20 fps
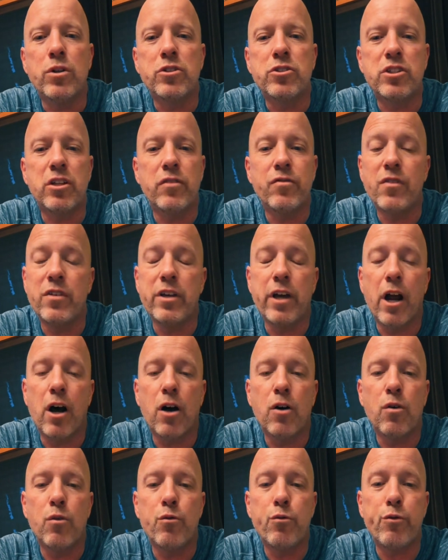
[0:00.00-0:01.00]
was,
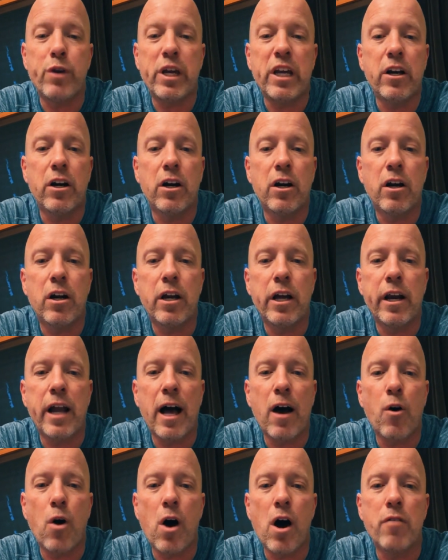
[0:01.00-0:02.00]
you know, fear
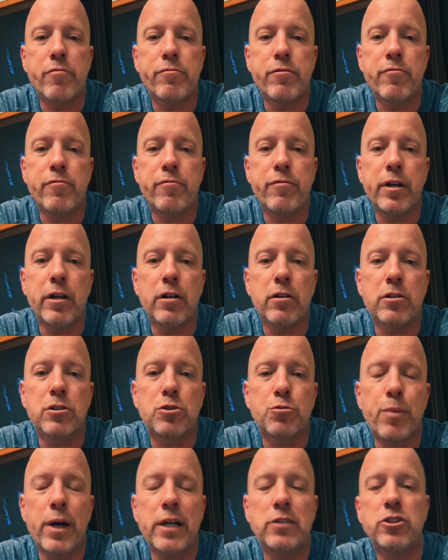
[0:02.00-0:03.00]
and how often
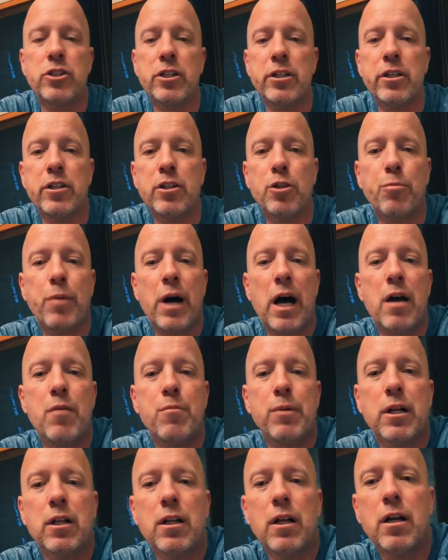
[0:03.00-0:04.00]
fear is mentioned in the
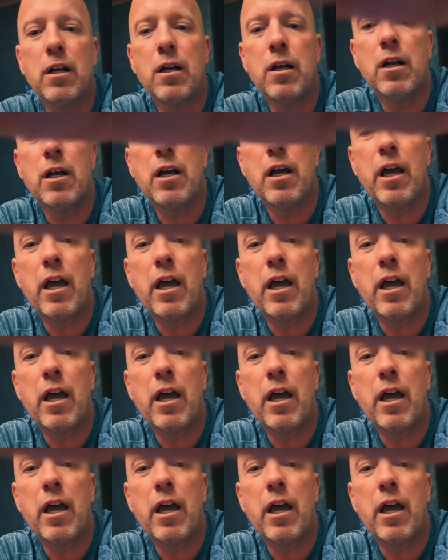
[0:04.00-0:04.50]
Bible.